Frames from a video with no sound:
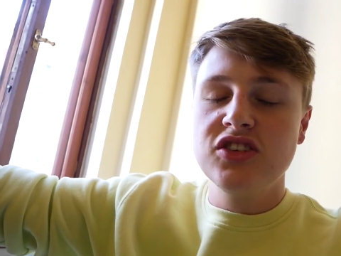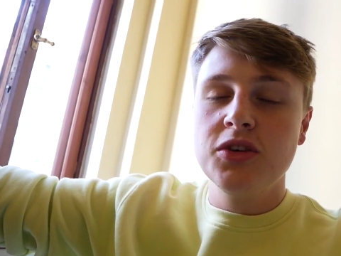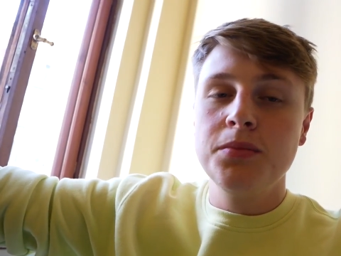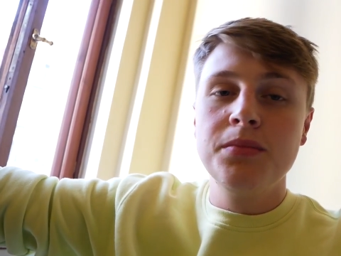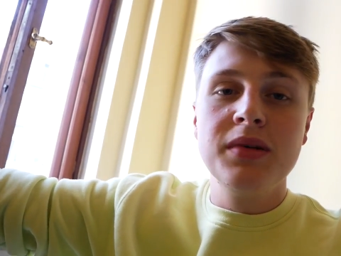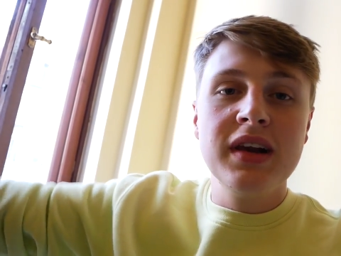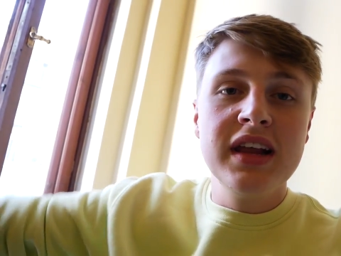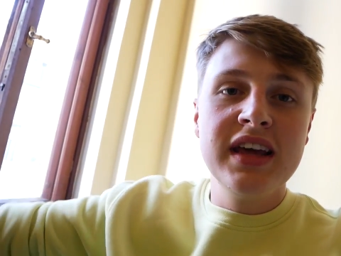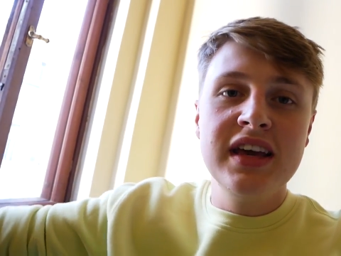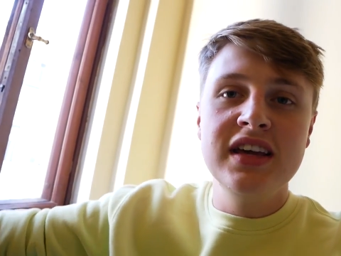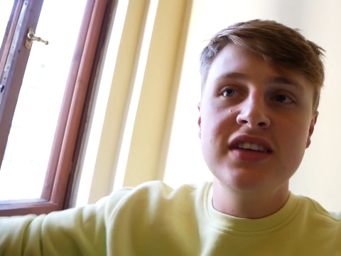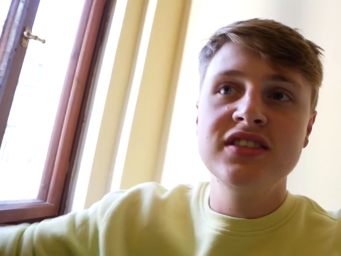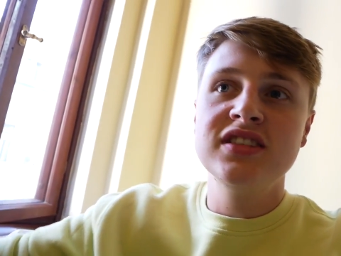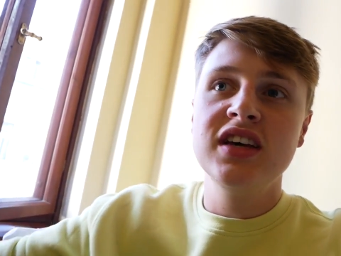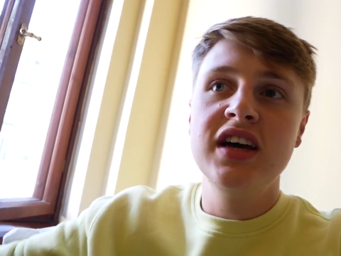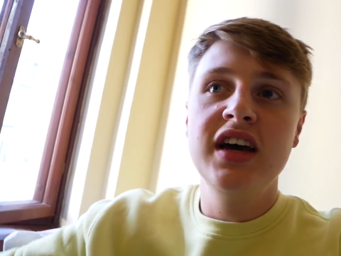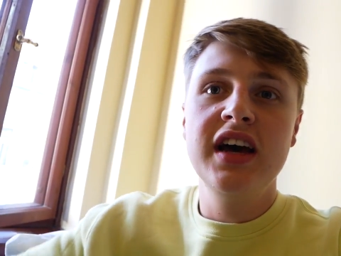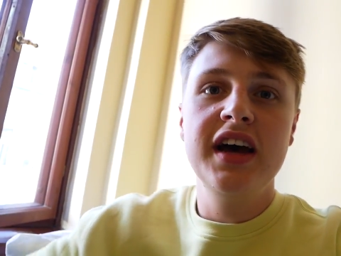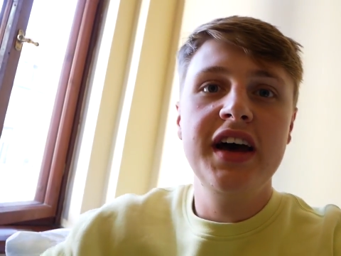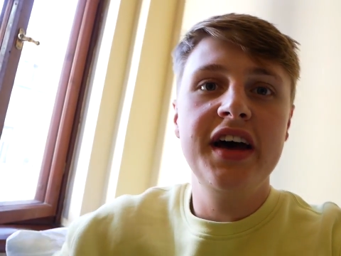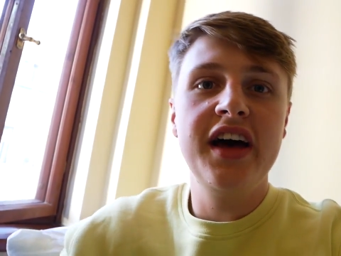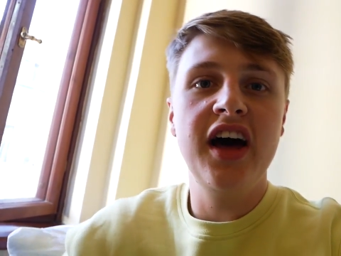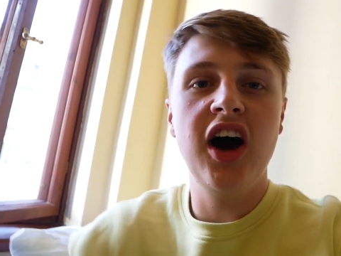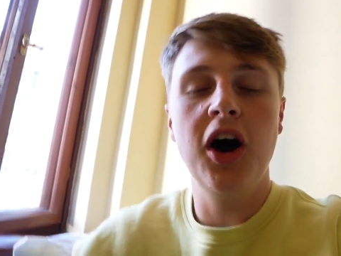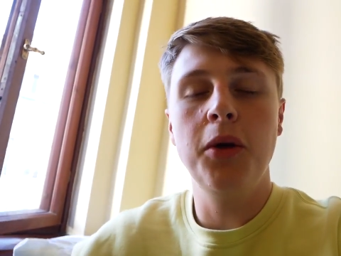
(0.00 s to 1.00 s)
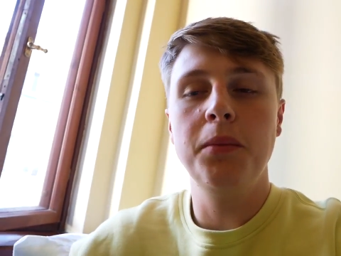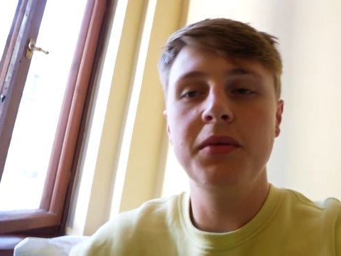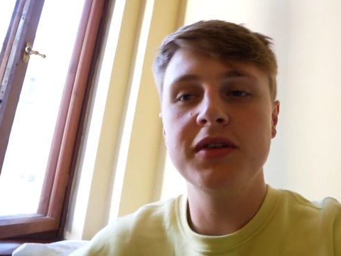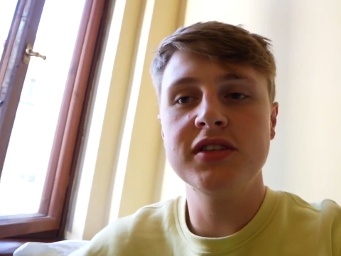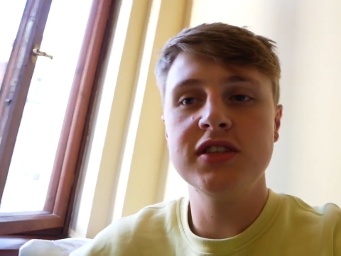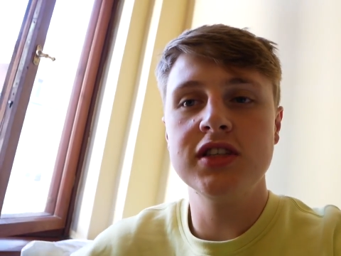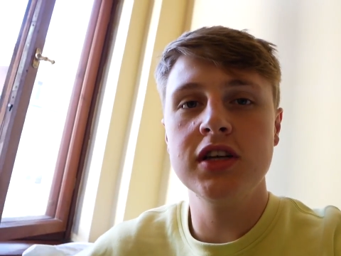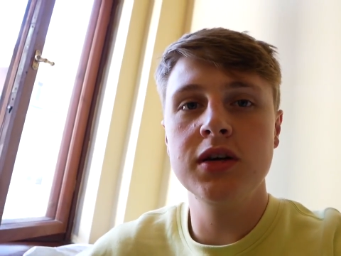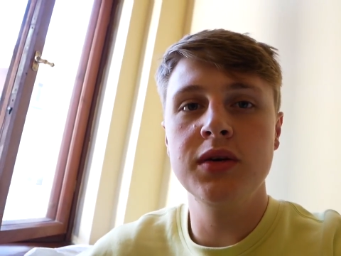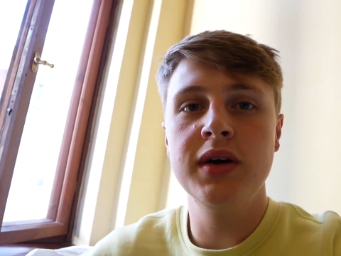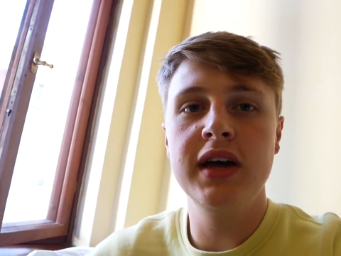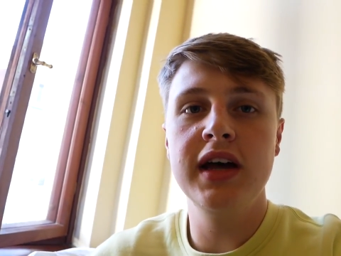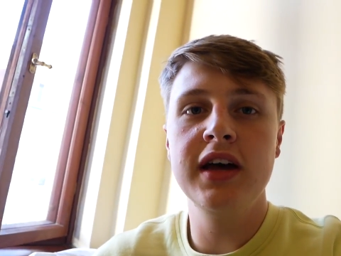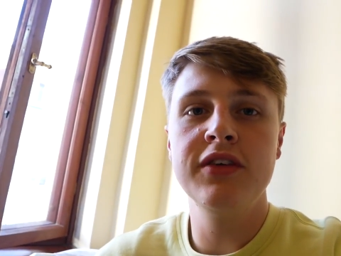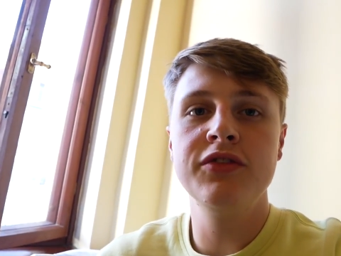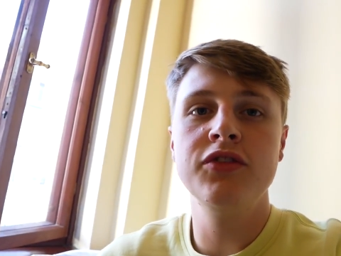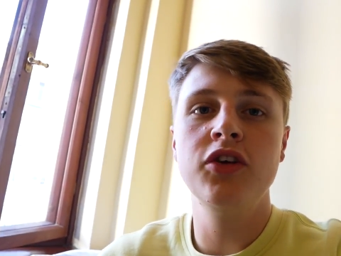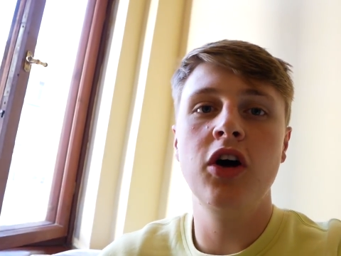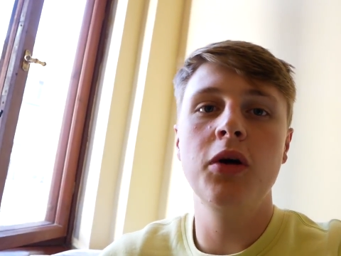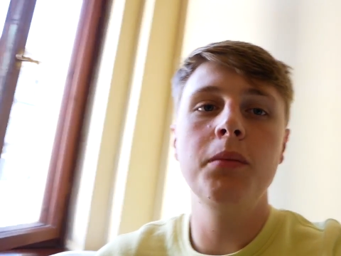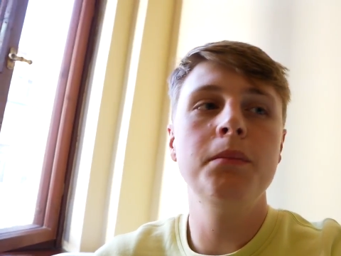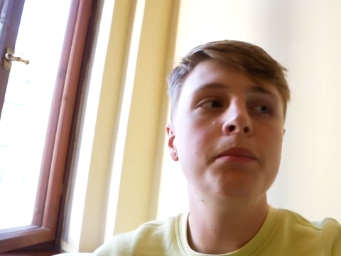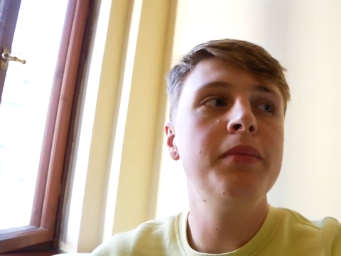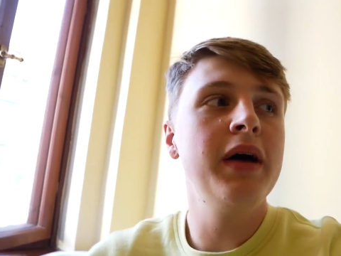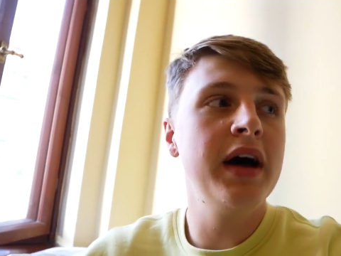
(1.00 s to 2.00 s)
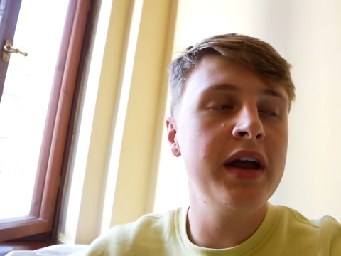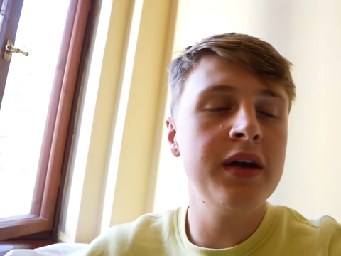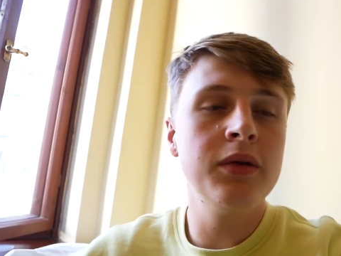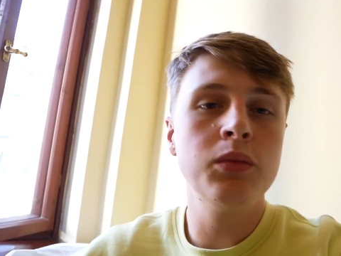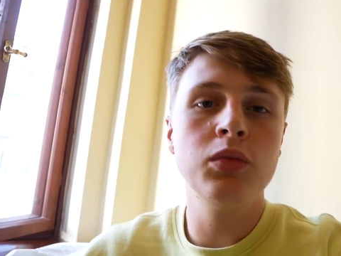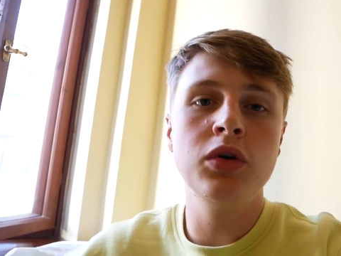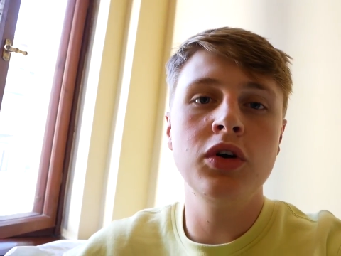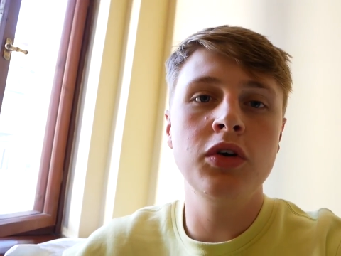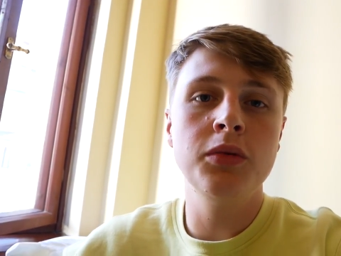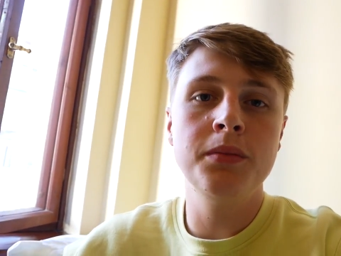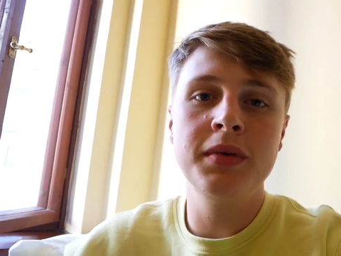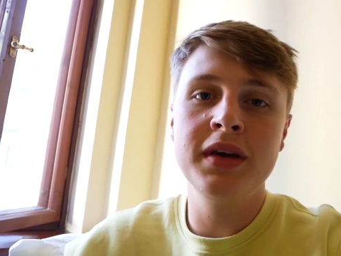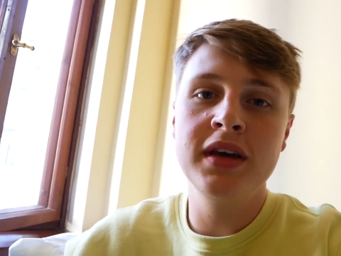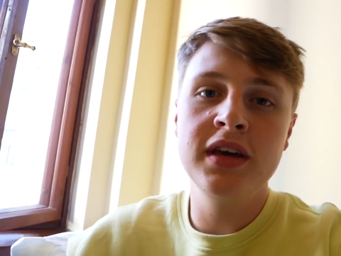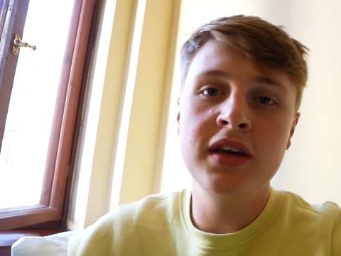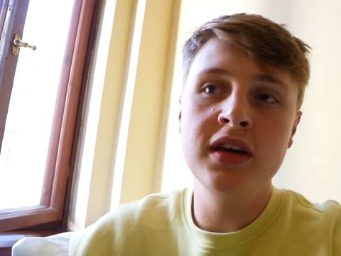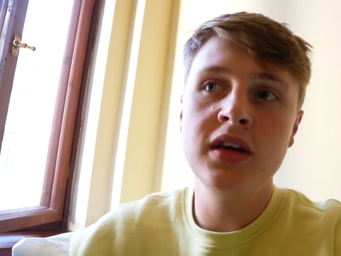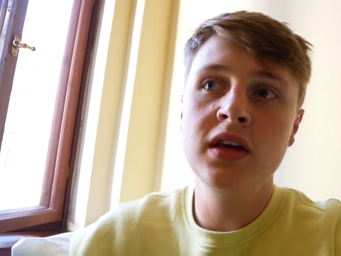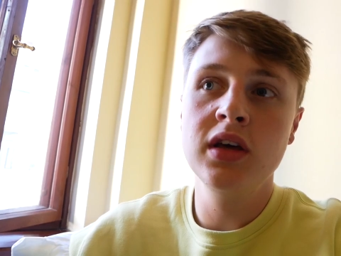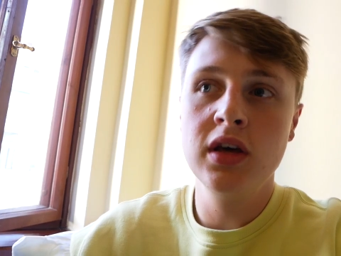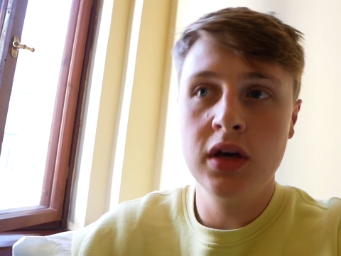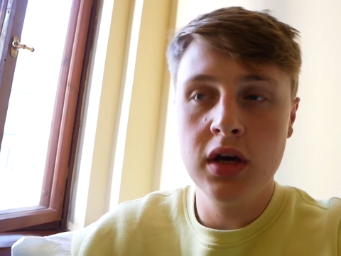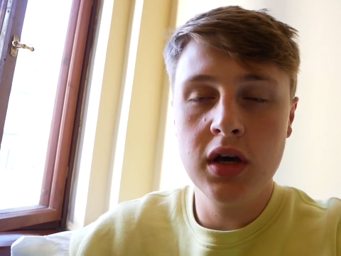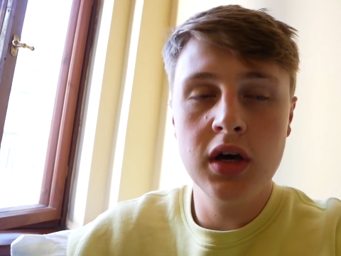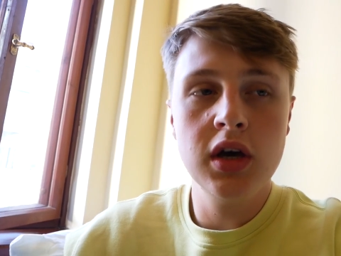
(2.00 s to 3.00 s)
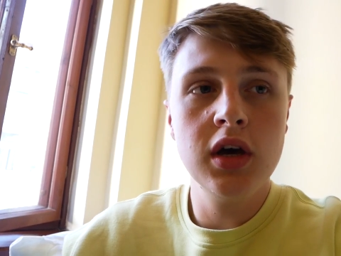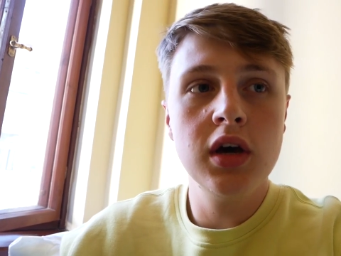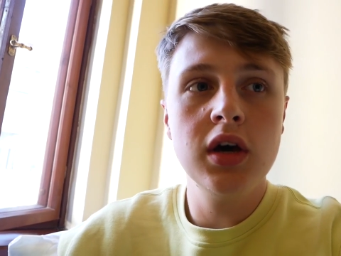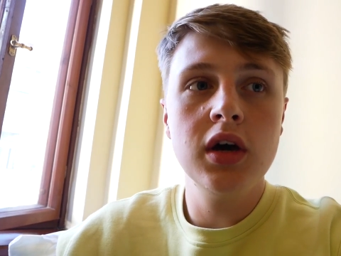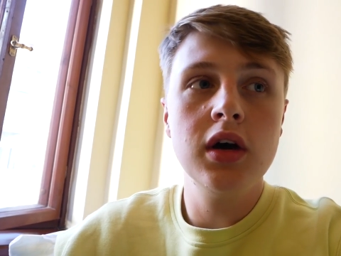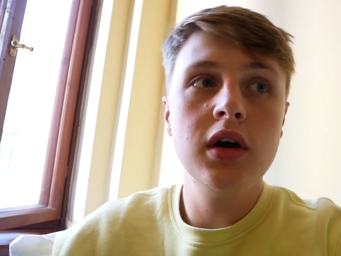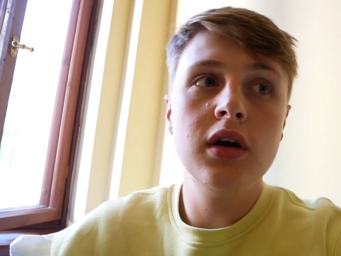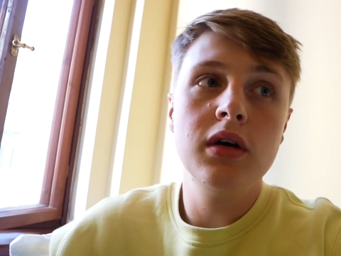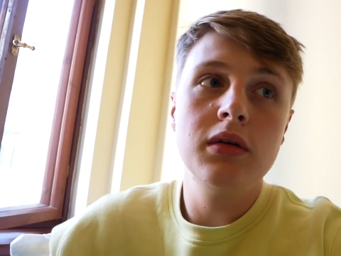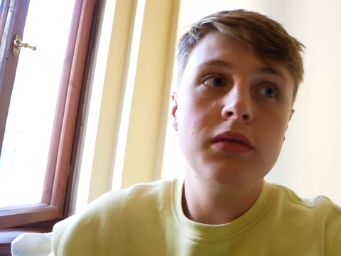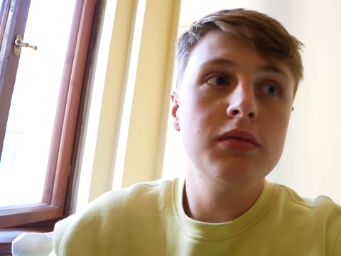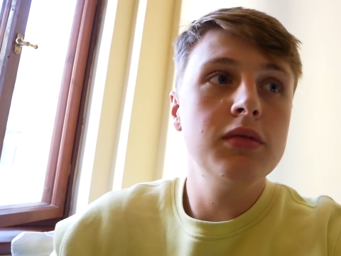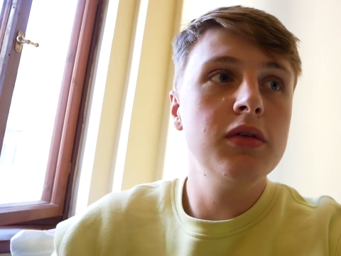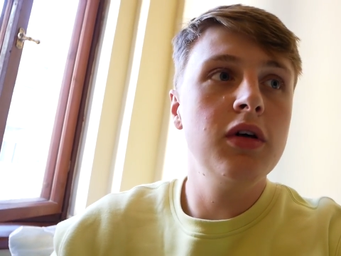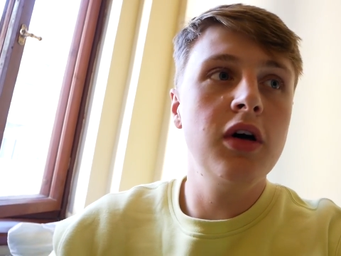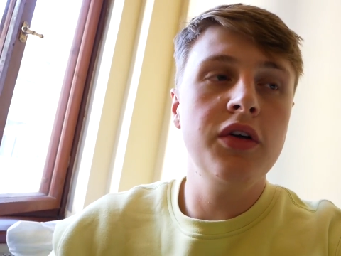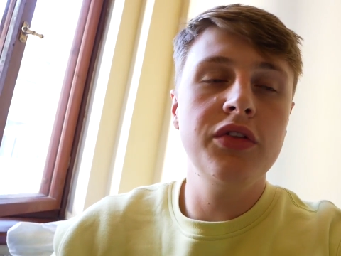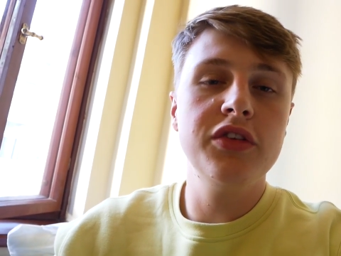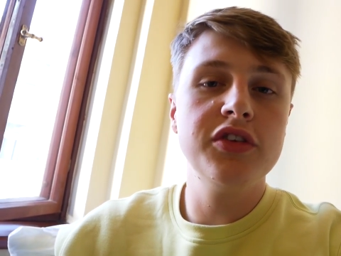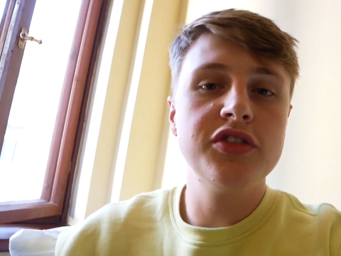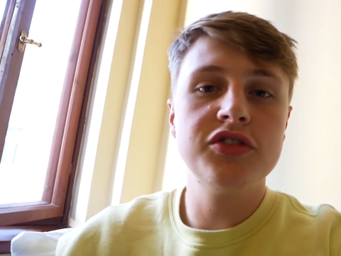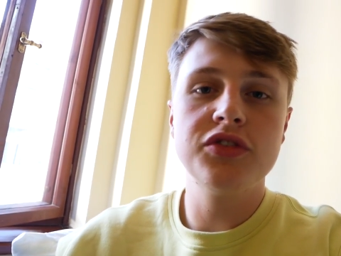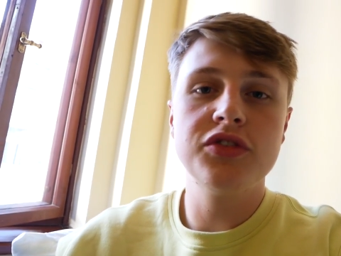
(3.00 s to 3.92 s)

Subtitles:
So please help us do it. If not, Ben will be on the